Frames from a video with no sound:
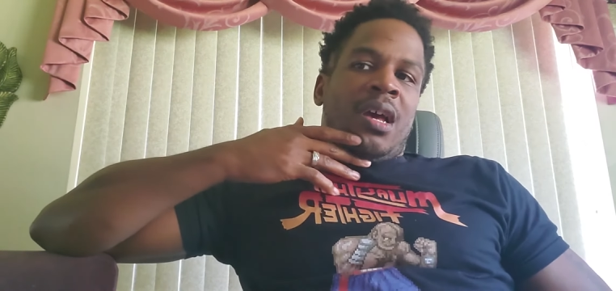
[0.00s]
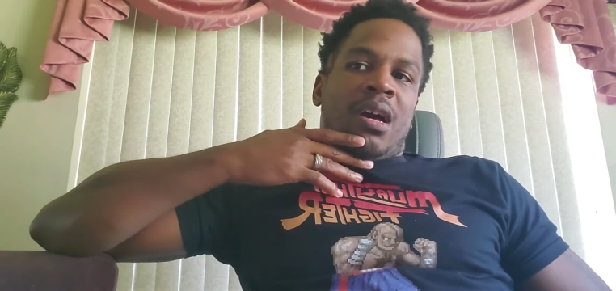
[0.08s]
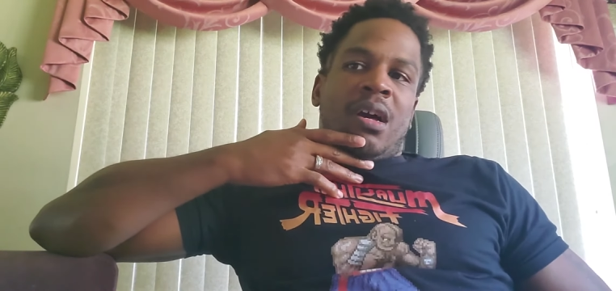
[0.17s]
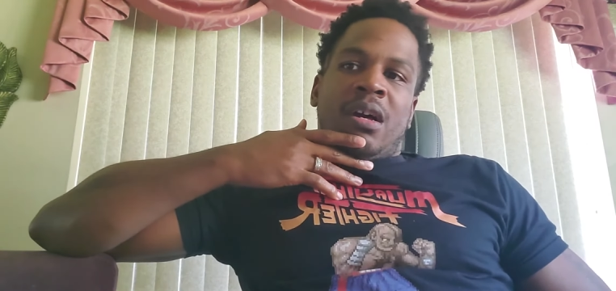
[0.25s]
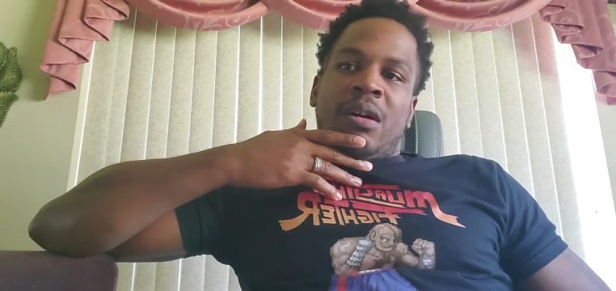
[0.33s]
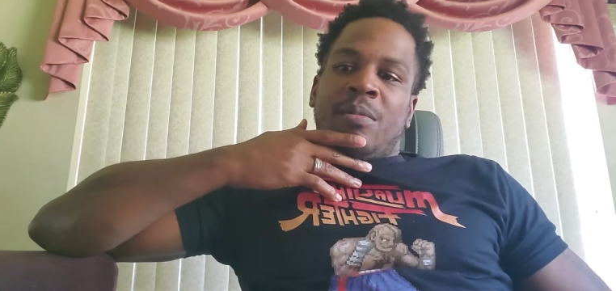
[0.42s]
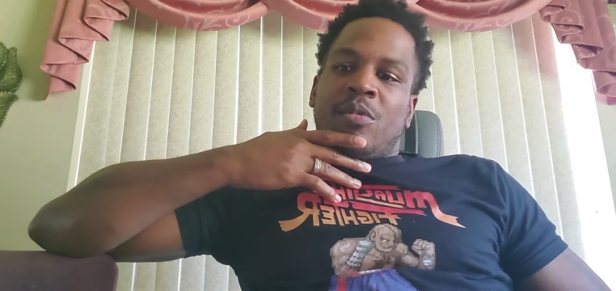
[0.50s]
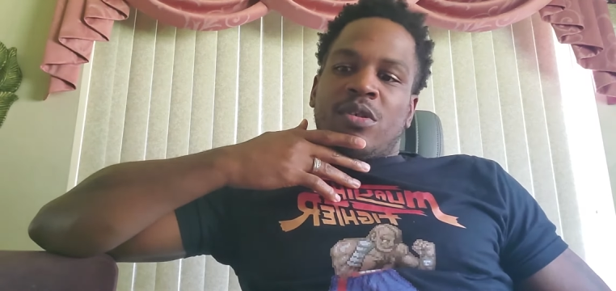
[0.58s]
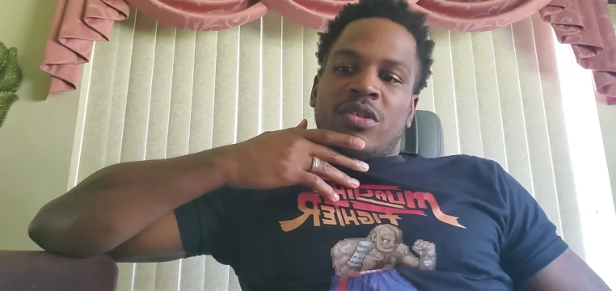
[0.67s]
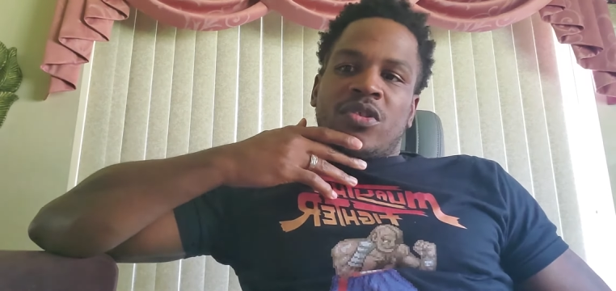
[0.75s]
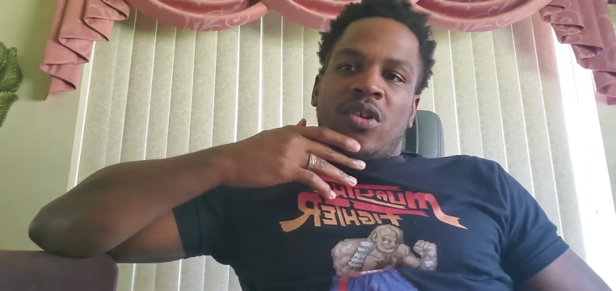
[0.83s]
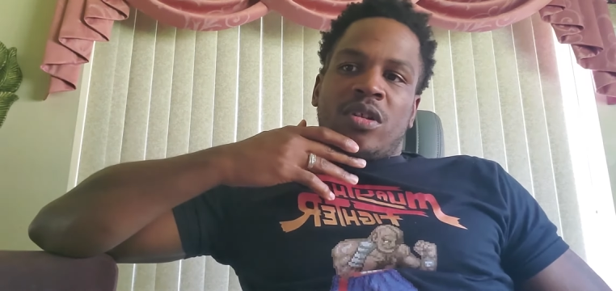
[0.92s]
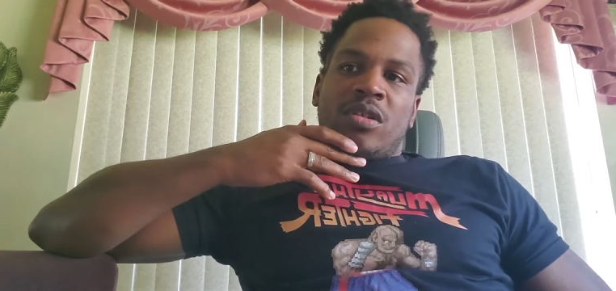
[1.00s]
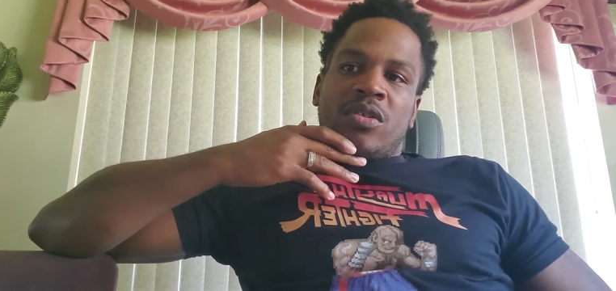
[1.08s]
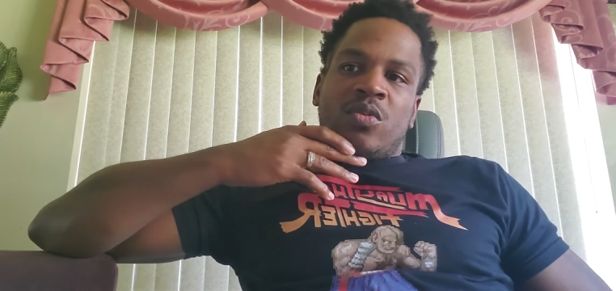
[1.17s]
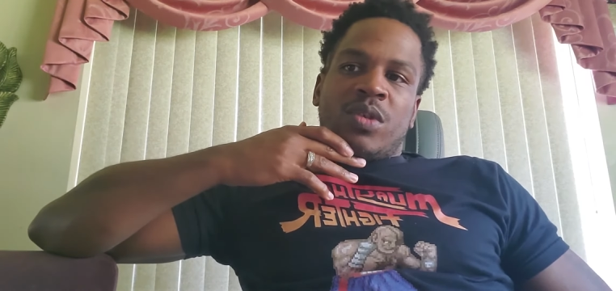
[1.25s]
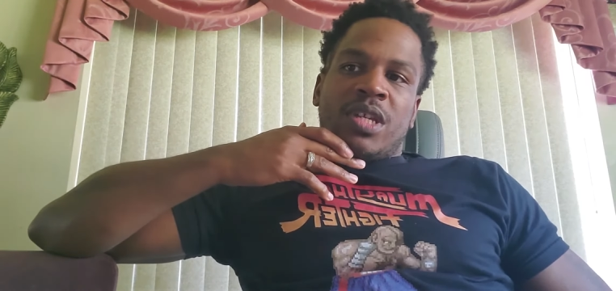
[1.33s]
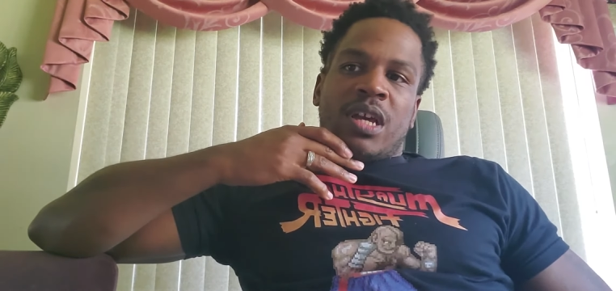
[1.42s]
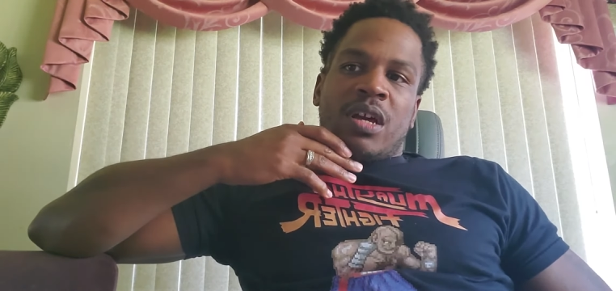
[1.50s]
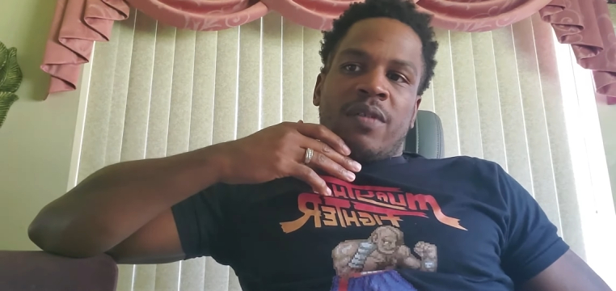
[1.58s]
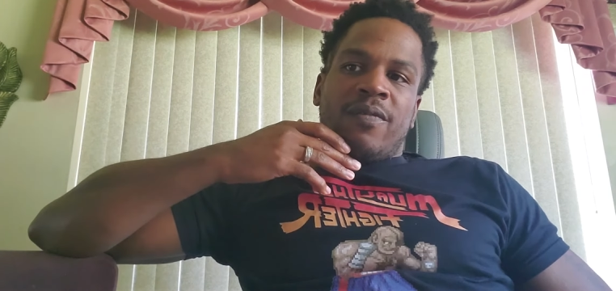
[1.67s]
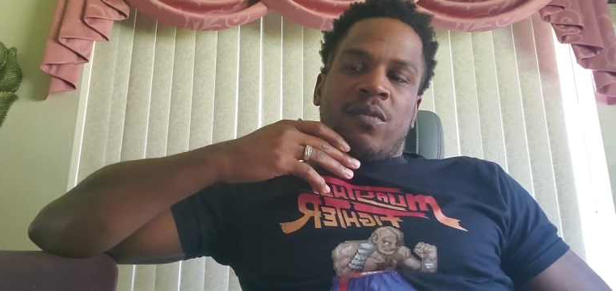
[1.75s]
I'm going to start this week off